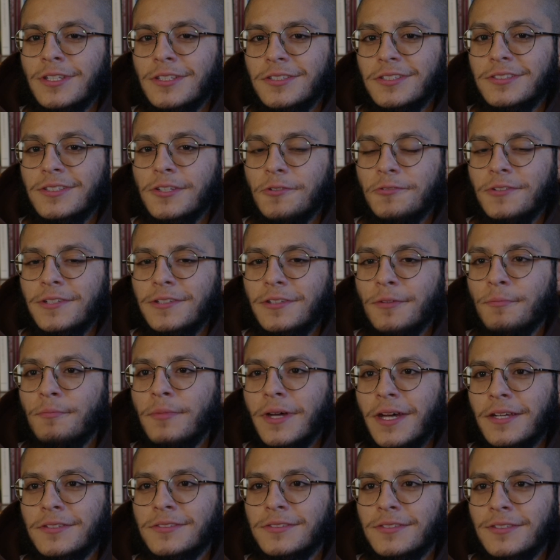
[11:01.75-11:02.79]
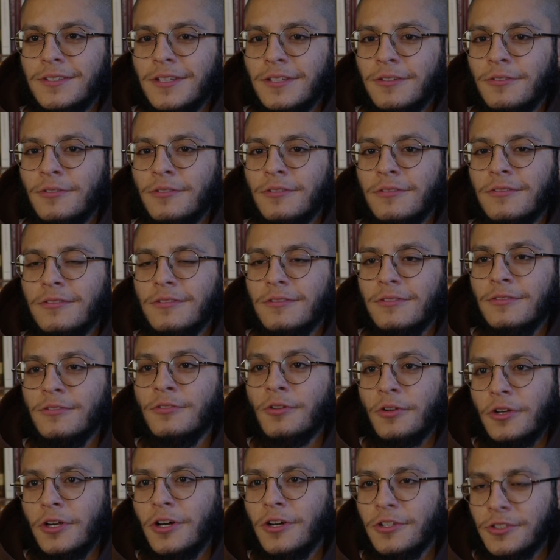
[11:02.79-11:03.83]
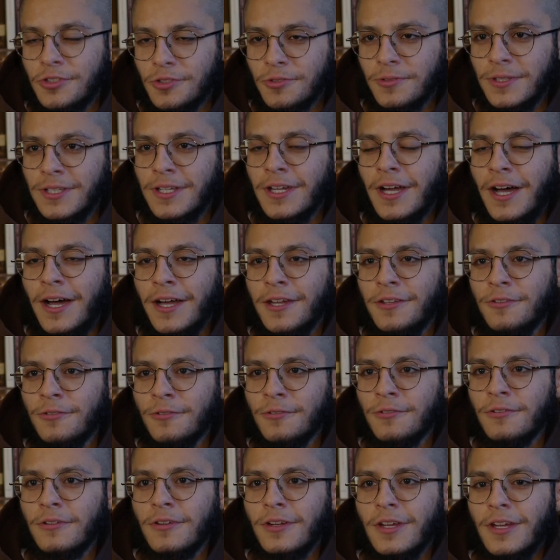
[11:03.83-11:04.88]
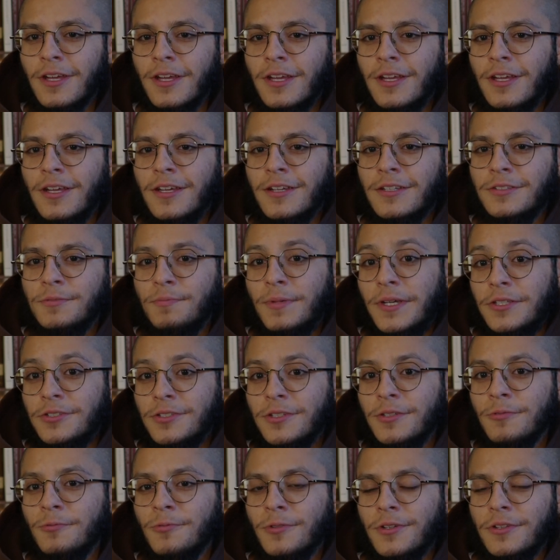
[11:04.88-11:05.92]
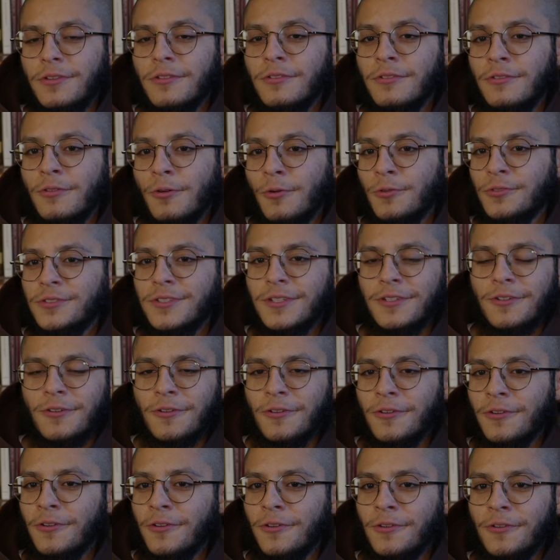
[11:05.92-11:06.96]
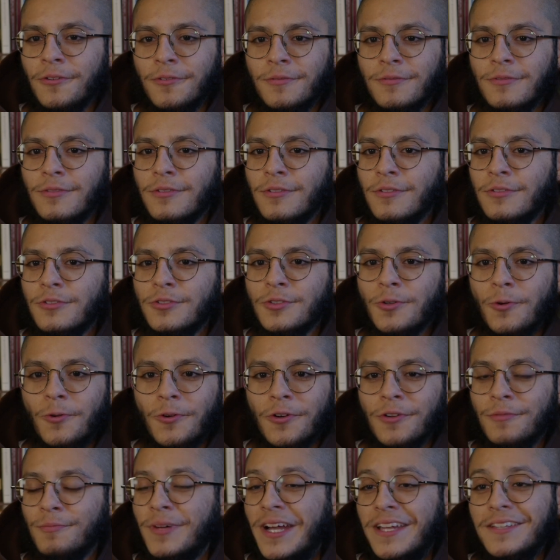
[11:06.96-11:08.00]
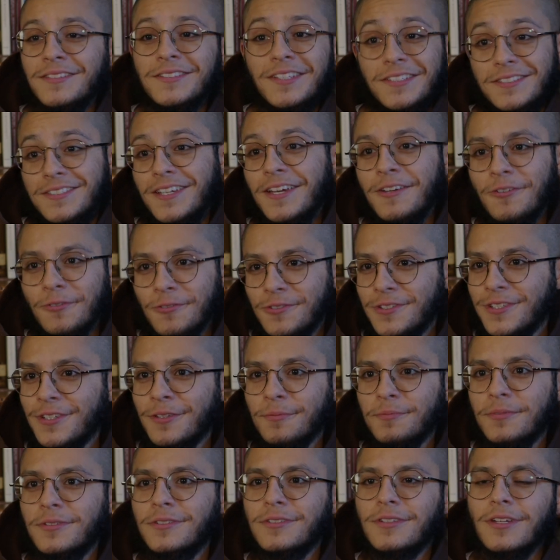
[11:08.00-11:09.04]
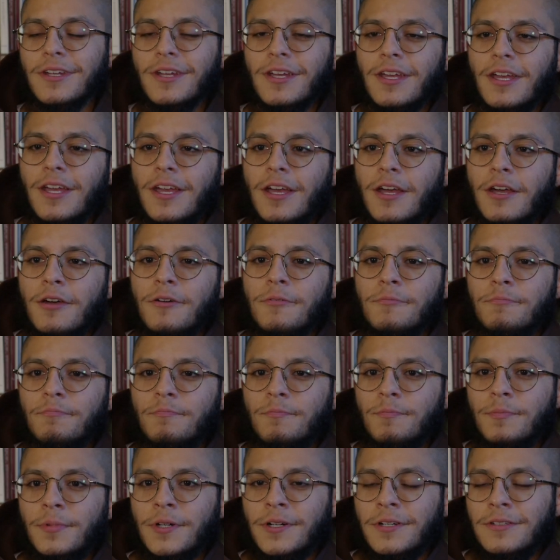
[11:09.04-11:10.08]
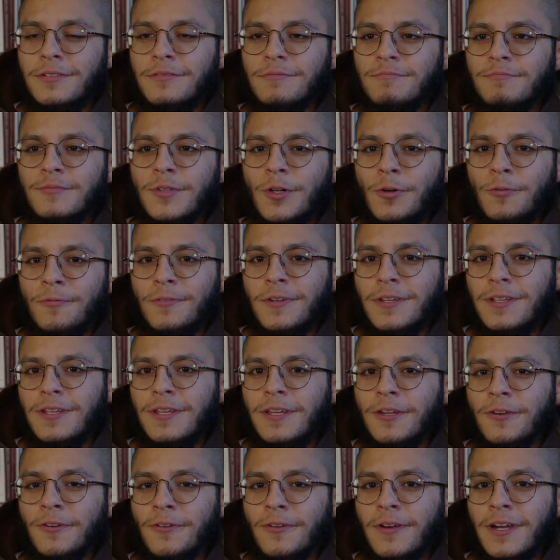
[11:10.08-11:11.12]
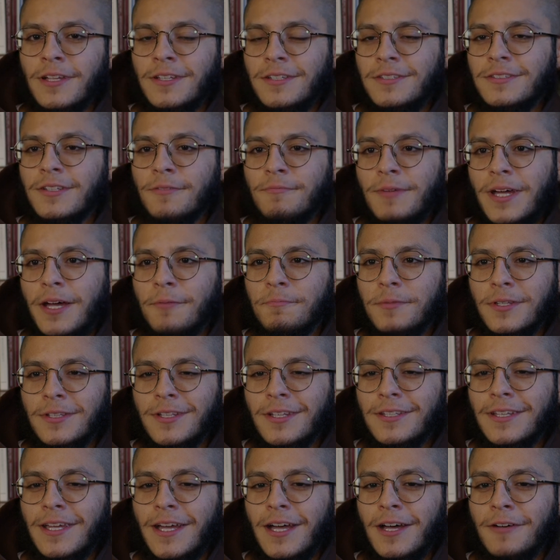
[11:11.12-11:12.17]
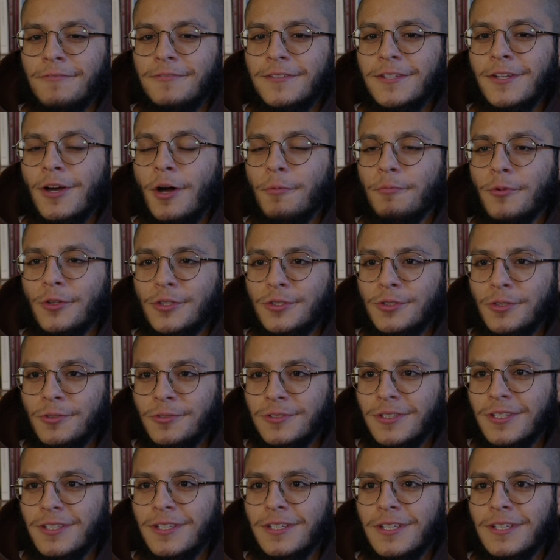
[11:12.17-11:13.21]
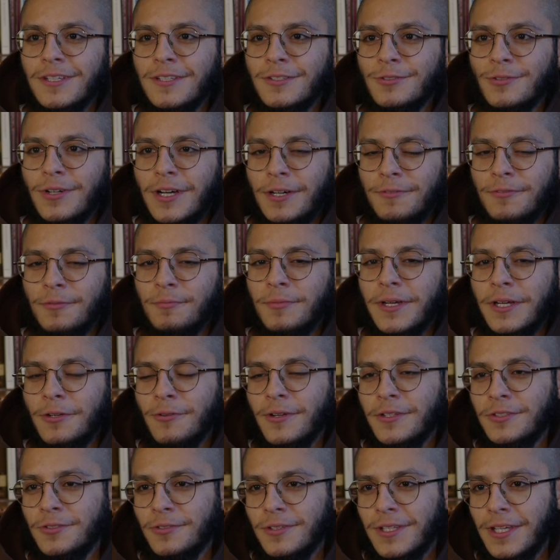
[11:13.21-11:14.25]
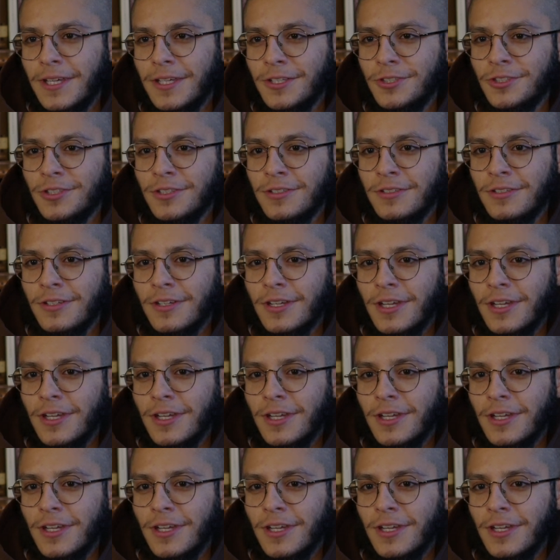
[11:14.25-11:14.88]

necessarily the best in their country either, especially with those that are torn by dictatorships. But over here, at least I'm happy that they have the opportunity to have a better education.